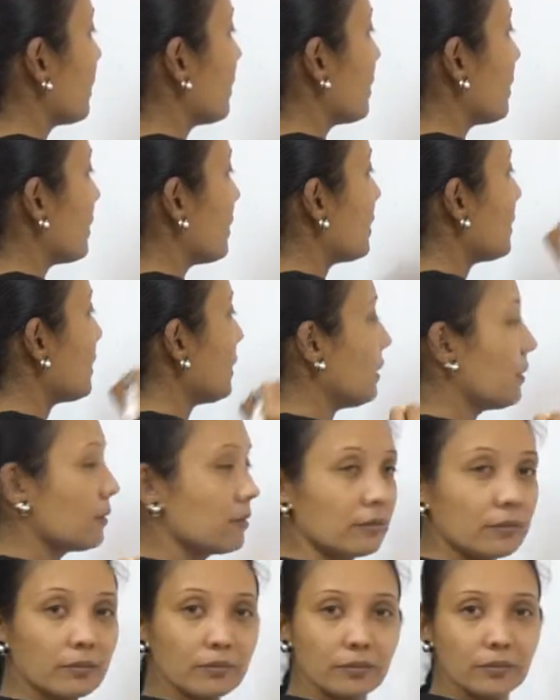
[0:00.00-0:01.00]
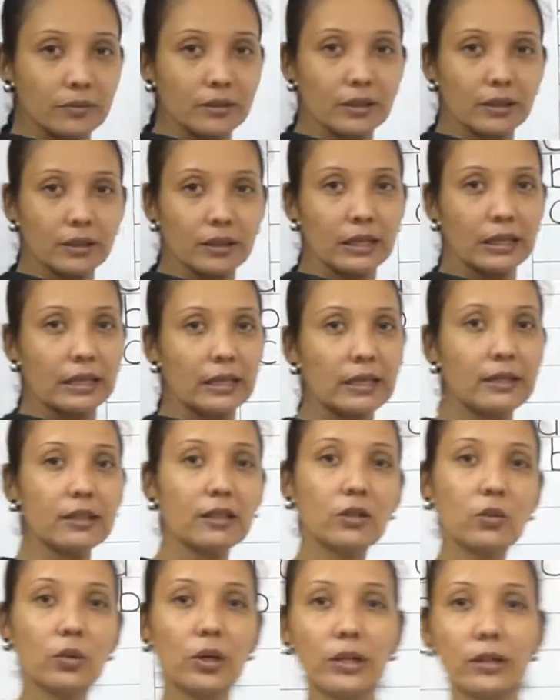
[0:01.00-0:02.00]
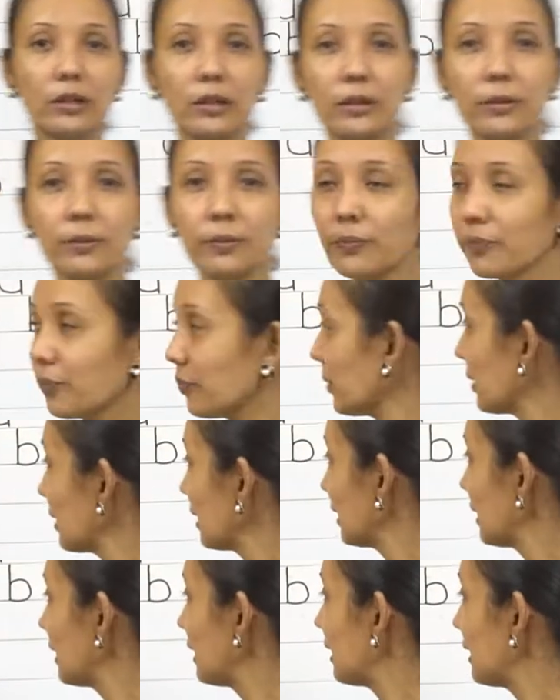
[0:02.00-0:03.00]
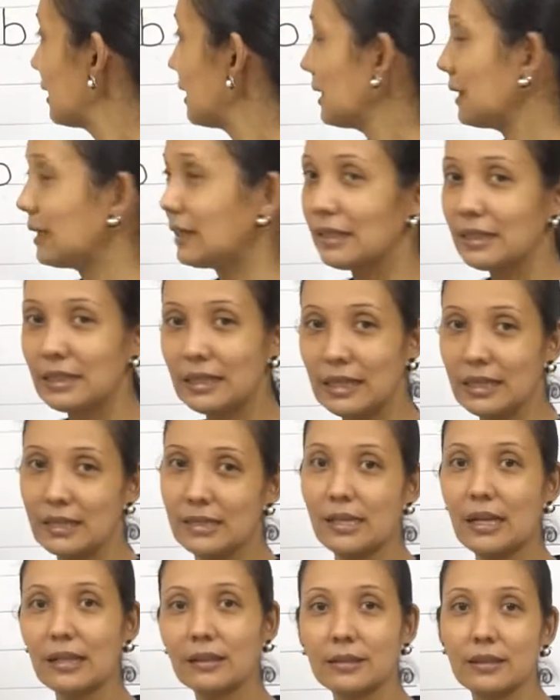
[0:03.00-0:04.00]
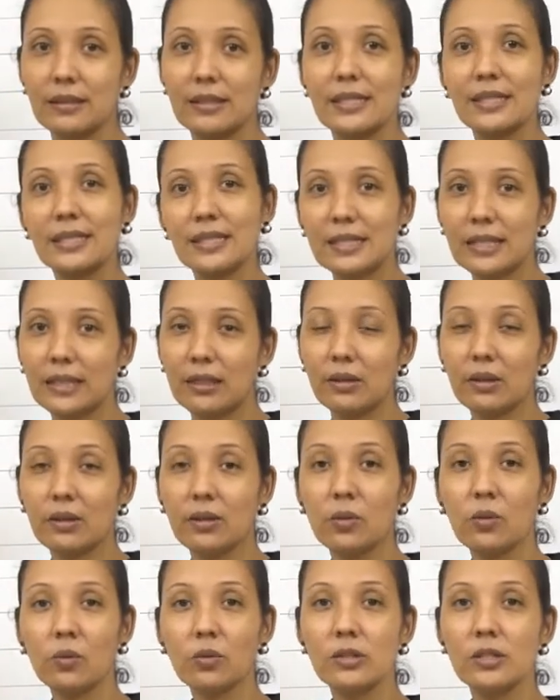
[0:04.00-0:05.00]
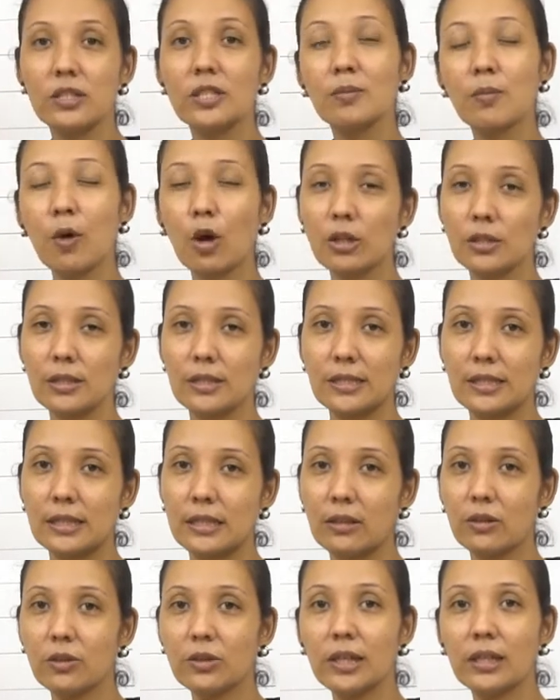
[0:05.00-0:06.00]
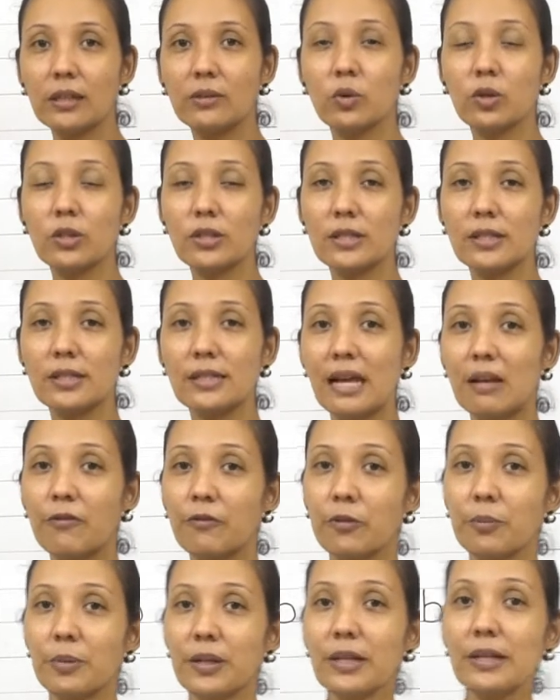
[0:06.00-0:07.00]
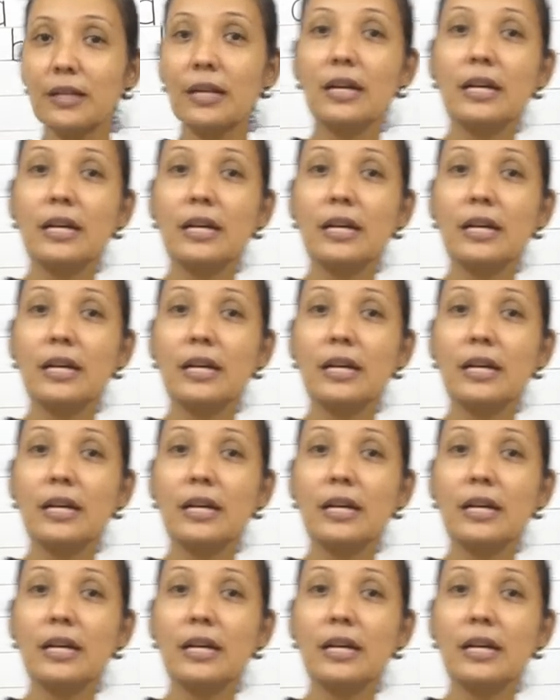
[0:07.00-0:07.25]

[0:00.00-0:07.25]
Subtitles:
C. Idendu idu? Yes, C. Small c. Okay, what is this alphabet?